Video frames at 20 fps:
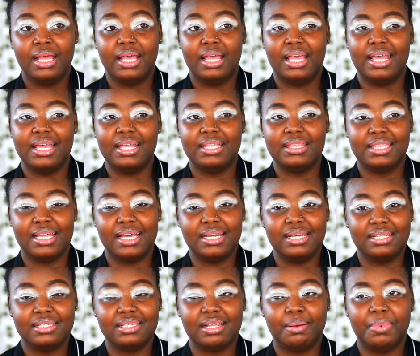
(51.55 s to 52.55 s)
and that
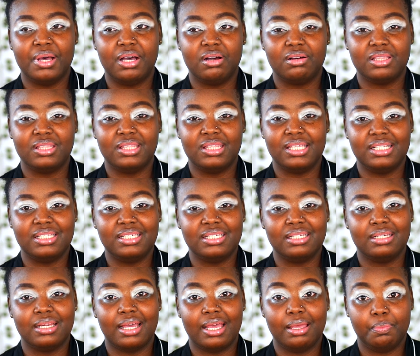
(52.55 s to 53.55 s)
is about
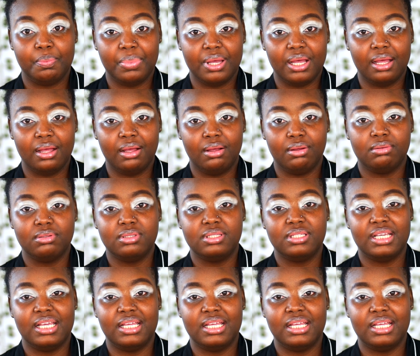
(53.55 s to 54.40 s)
thirty-nine pounds,